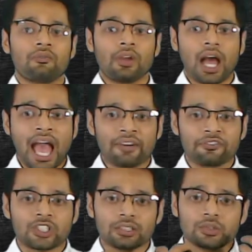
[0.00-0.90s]
have
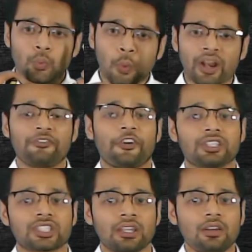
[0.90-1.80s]
just one
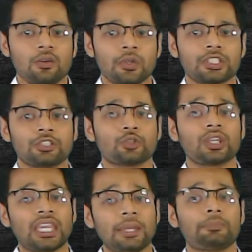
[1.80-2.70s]
function, which is to
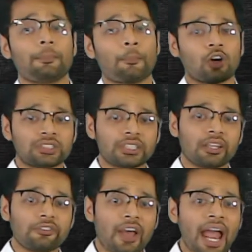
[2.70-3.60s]
keep the
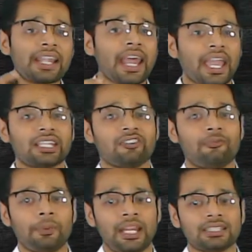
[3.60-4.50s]
positive and negative
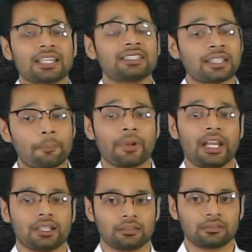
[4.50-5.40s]
plates separate